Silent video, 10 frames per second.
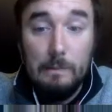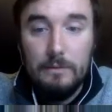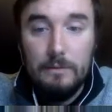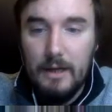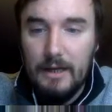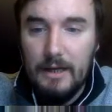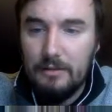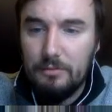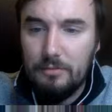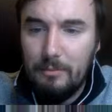Ooh, and
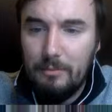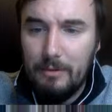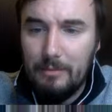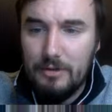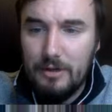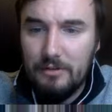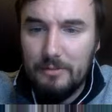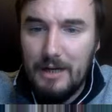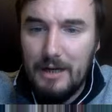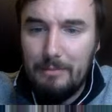at least one bramble shark
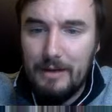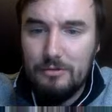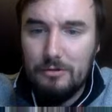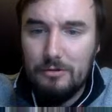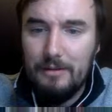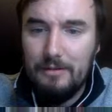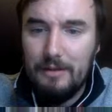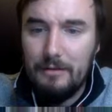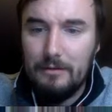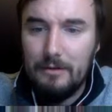has been caught by a
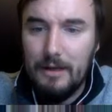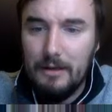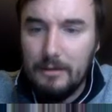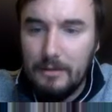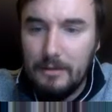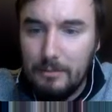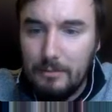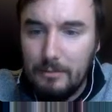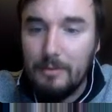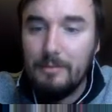shore-based angler in
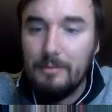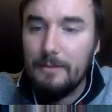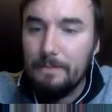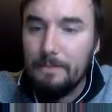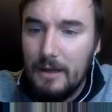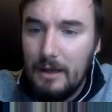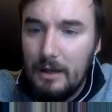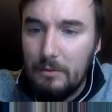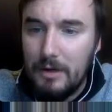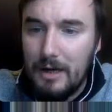Namibia.
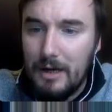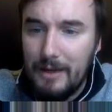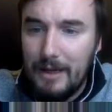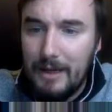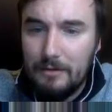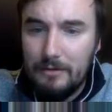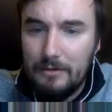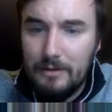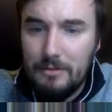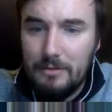When caught by
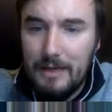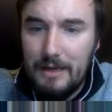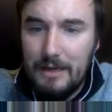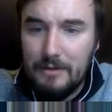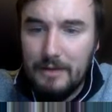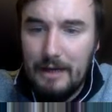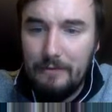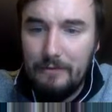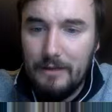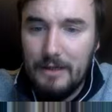anglers, they should be handled
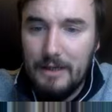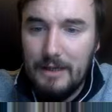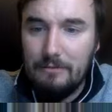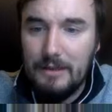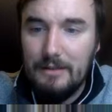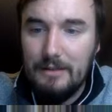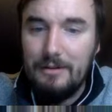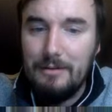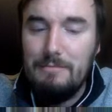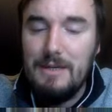carefully and
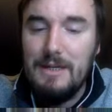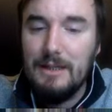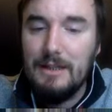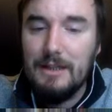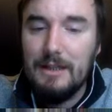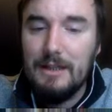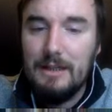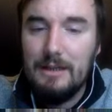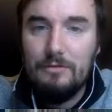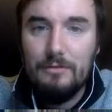released
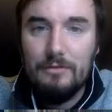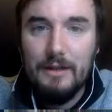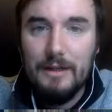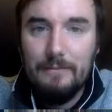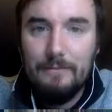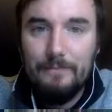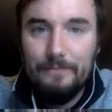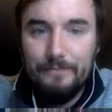immediately. Interesting.